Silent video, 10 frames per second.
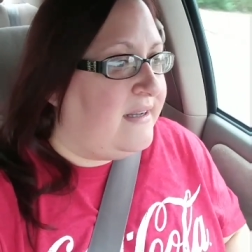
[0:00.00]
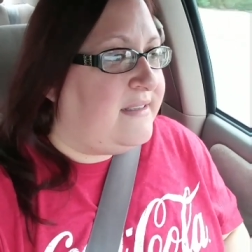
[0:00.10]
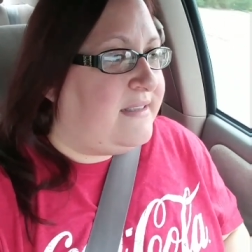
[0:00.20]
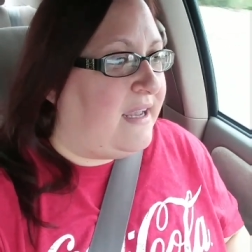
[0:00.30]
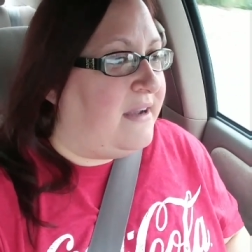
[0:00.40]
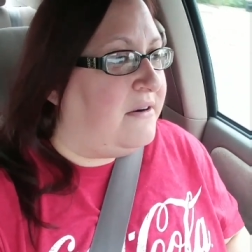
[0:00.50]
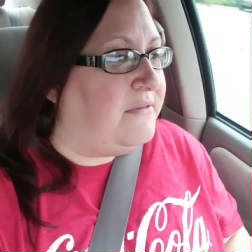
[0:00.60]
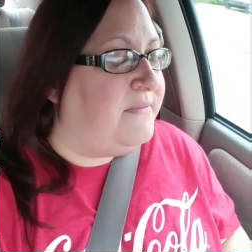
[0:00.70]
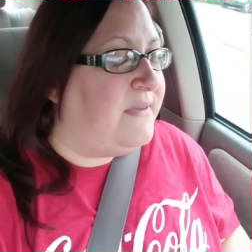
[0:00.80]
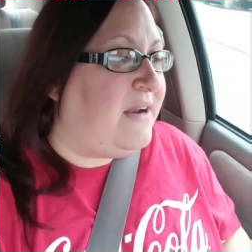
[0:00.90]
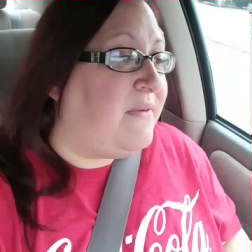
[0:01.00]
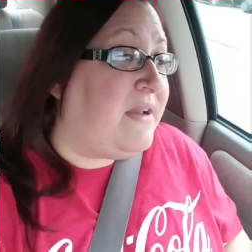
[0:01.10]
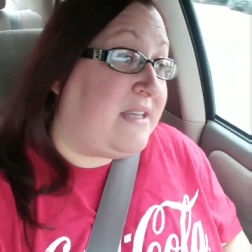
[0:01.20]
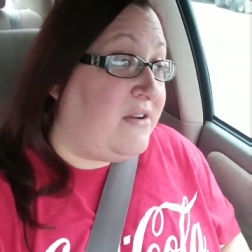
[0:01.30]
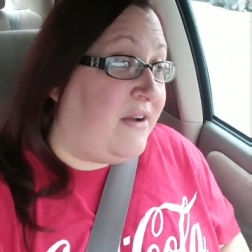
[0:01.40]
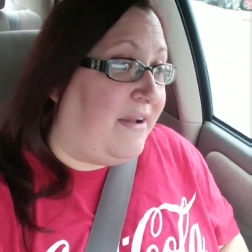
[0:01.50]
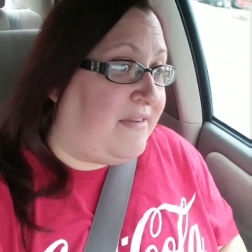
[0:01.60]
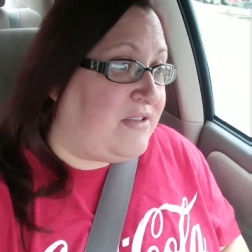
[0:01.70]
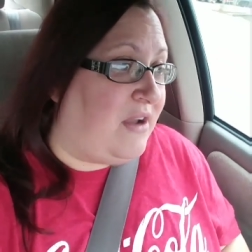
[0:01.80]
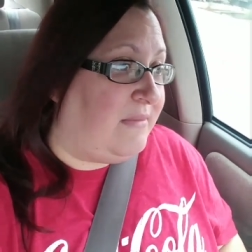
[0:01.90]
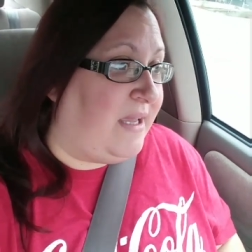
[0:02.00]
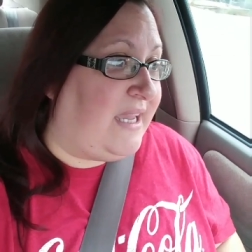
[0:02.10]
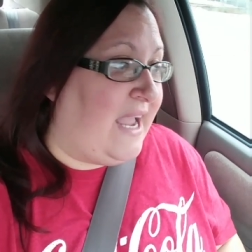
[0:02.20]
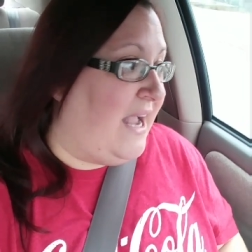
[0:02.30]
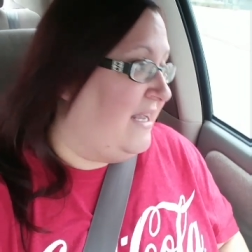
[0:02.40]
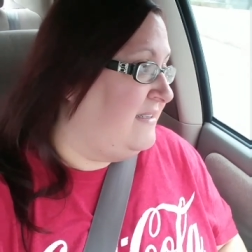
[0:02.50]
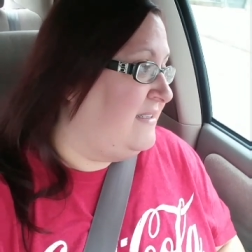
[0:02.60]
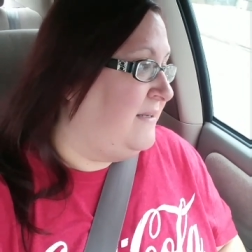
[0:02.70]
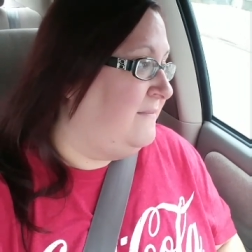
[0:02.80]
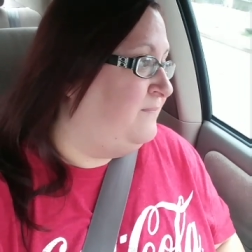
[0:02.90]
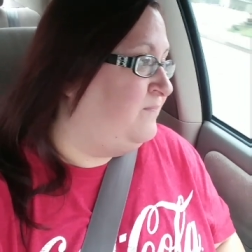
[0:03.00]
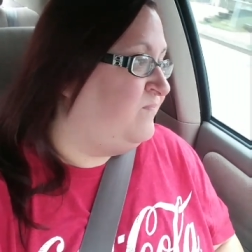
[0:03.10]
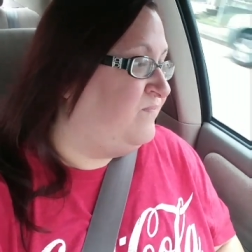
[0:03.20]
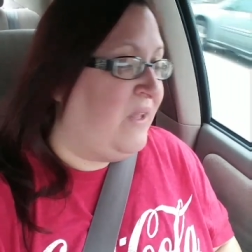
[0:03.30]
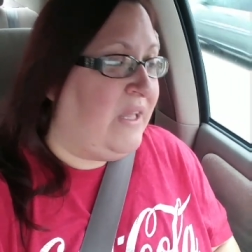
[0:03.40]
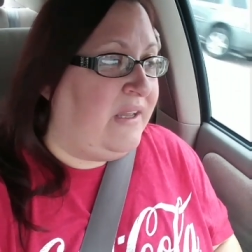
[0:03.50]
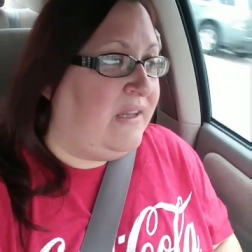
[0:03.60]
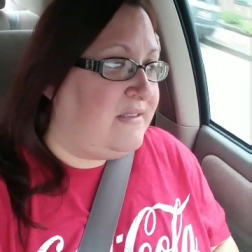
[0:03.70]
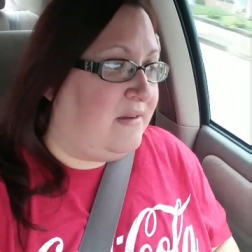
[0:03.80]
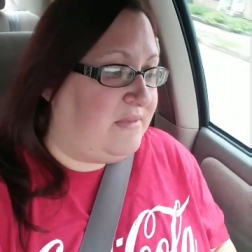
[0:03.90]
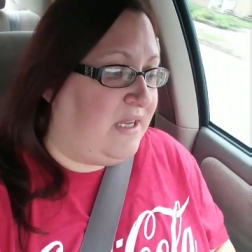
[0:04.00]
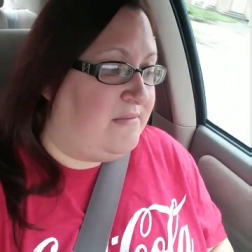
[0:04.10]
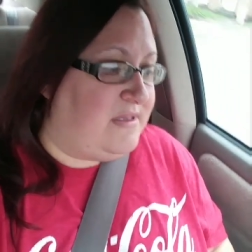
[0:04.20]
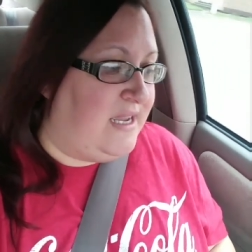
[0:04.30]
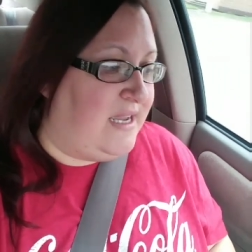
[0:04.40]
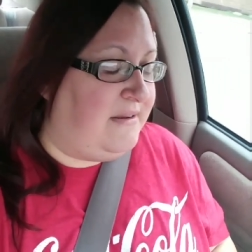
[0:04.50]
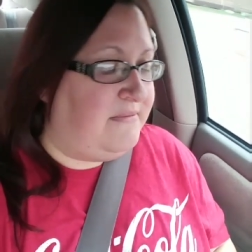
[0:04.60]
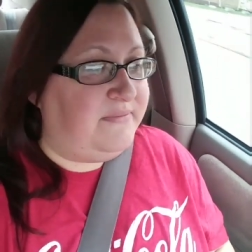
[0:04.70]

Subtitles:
So anyways, I do have to stop and get gas sometime today.